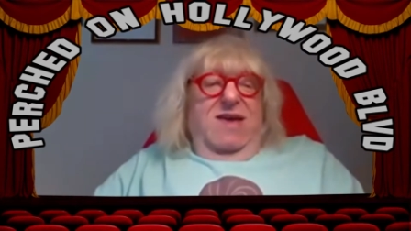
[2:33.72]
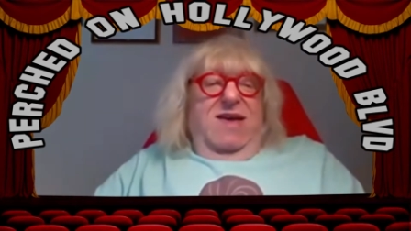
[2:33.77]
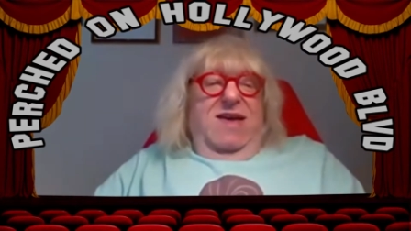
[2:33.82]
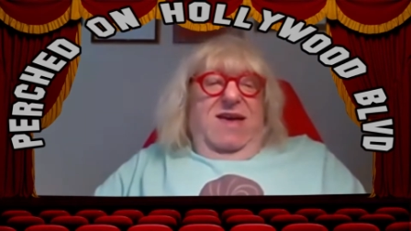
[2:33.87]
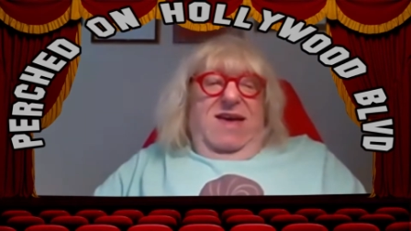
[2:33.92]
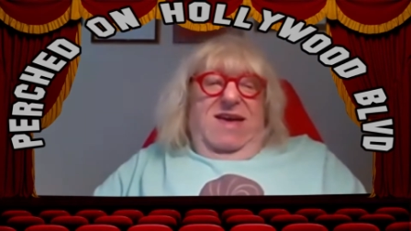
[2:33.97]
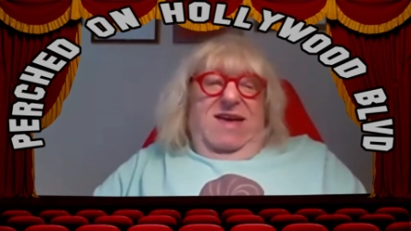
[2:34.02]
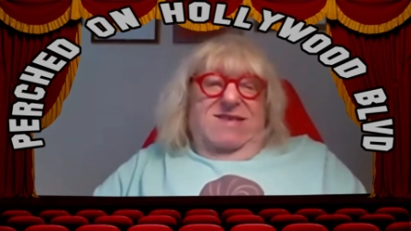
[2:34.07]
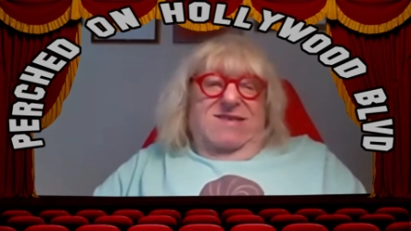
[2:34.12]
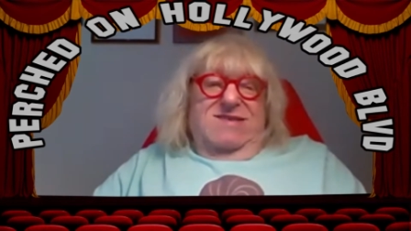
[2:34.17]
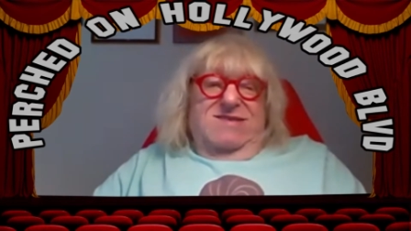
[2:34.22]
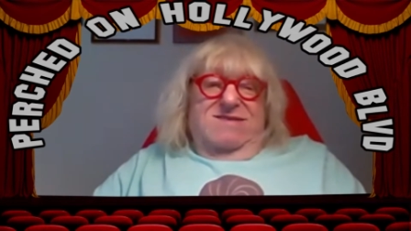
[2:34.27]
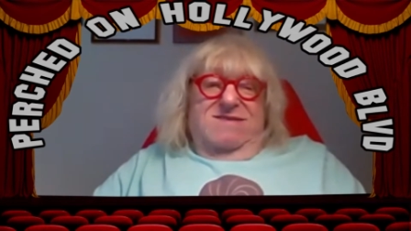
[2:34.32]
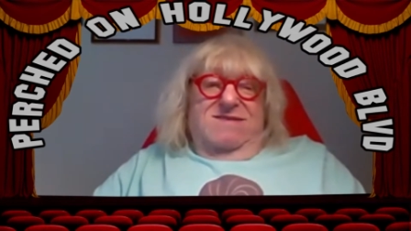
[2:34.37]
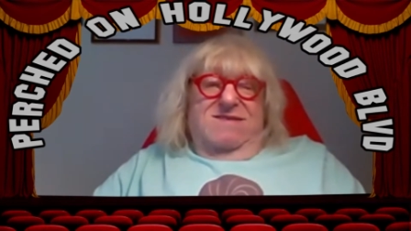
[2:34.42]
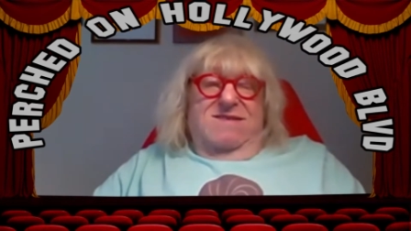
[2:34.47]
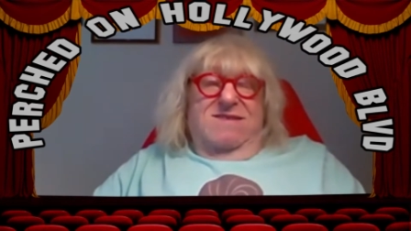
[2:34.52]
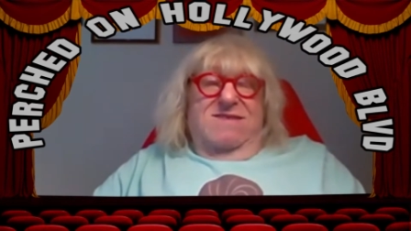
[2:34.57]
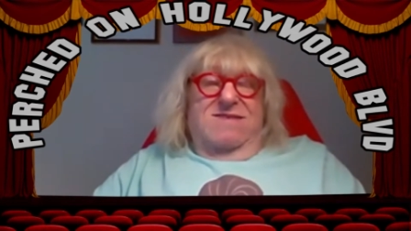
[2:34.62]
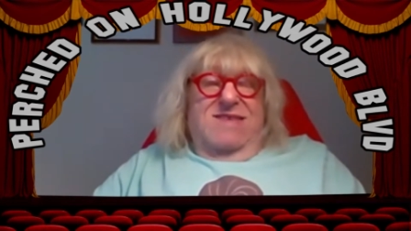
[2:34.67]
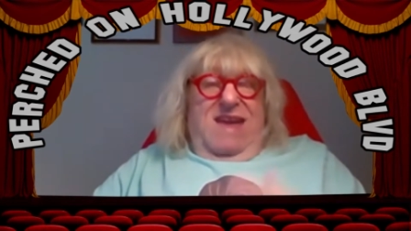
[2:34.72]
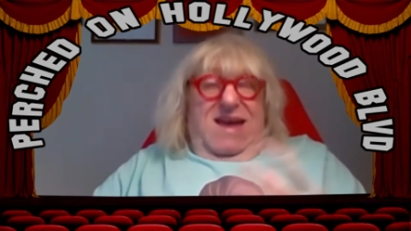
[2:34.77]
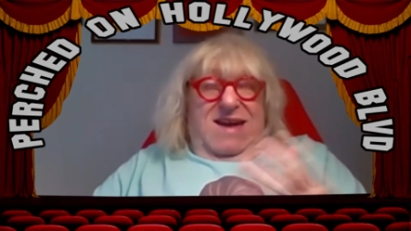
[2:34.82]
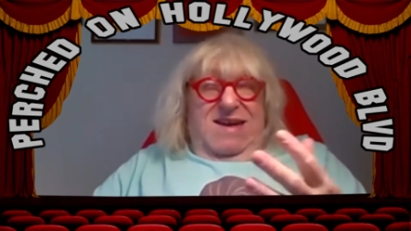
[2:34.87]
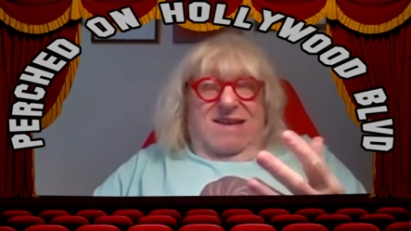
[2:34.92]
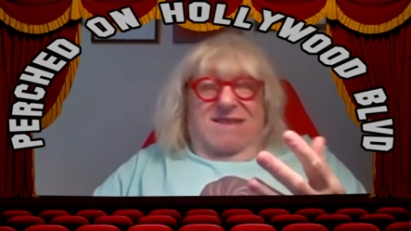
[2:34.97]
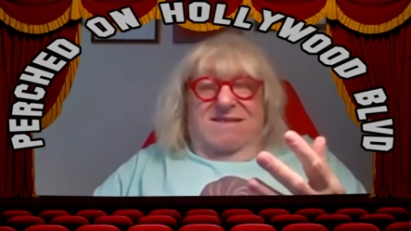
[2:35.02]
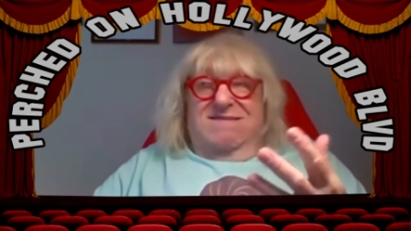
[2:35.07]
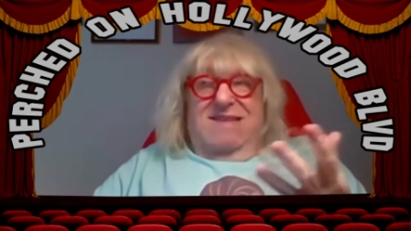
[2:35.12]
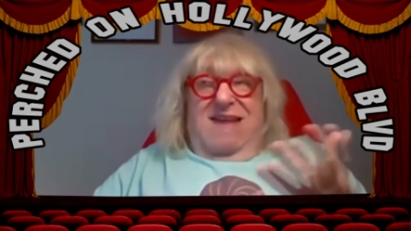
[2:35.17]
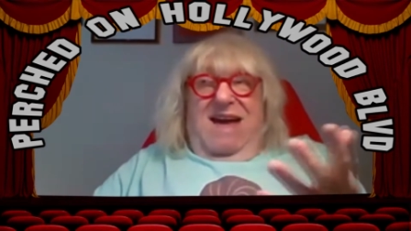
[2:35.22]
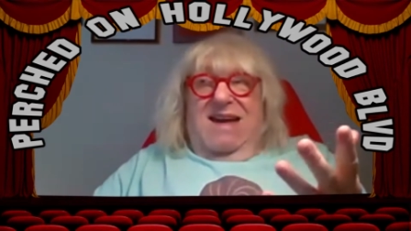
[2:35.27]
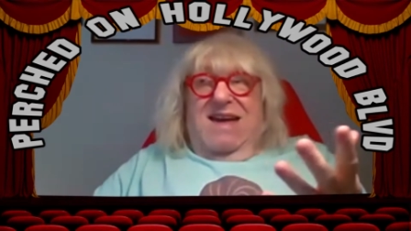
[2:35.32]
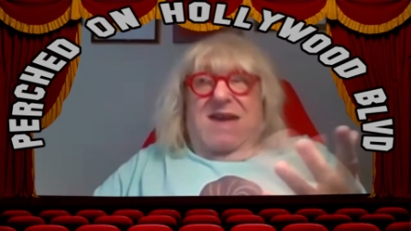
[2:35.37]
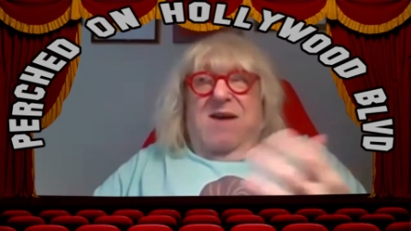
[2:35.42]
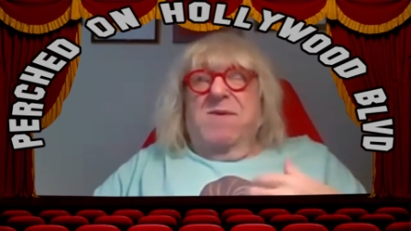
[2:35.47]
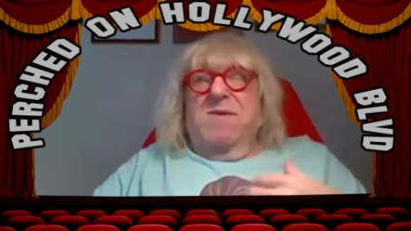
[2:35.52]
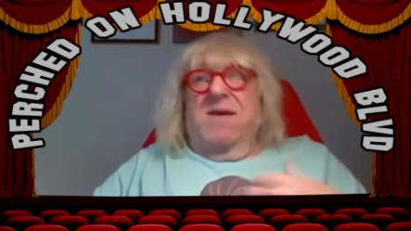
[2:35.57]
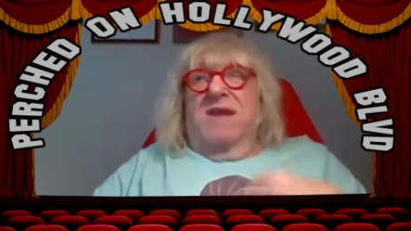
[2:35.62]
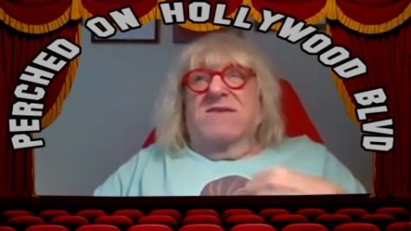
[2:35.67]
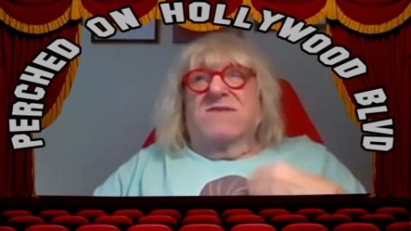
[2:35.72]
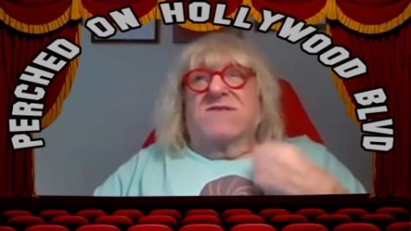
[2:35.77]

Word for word: and that that came out.